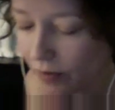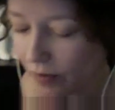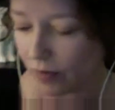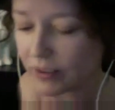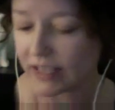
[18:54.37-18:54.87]

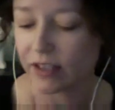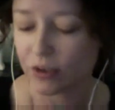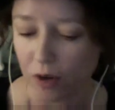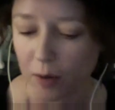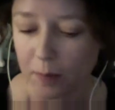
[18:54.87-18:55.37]
didn't
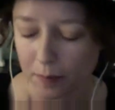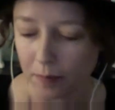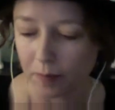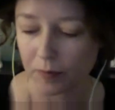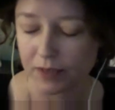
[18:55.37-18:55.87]

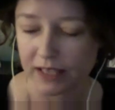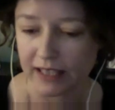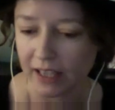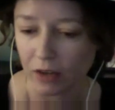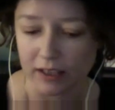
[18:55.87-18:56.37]

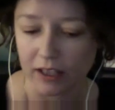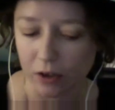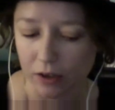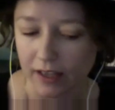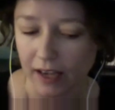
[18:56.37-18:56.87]
he only go
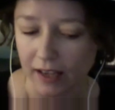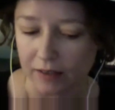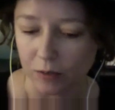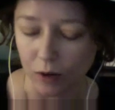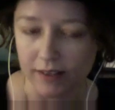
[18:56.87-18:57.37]
to the
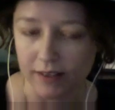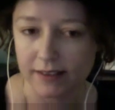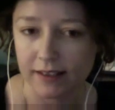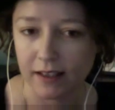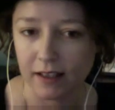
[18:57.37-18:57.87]
island
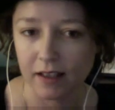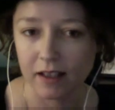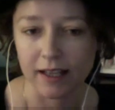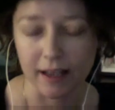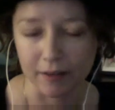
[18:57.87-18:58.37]
once
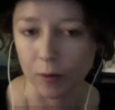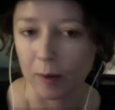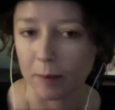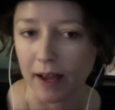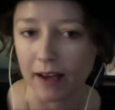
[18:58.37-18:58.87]
and never went back?